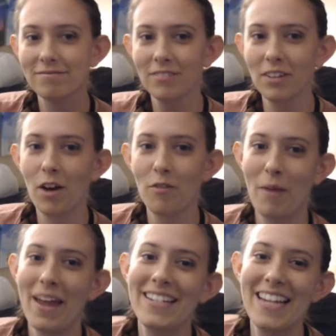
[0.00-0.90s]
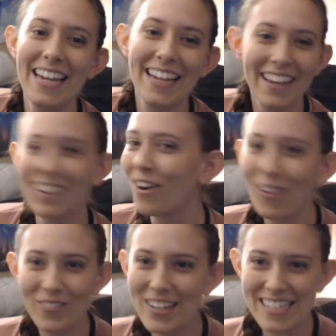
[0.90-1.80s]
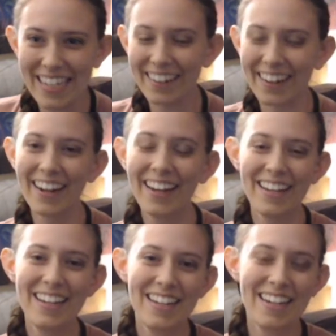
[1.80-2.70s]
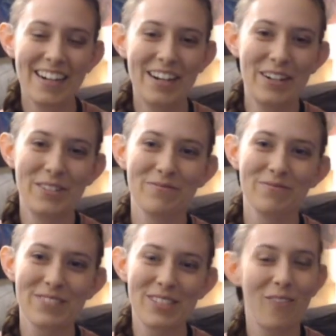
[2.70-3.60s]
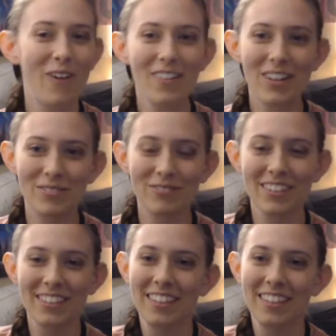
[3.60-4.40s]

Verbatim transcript: love painting and are always here. So welcome.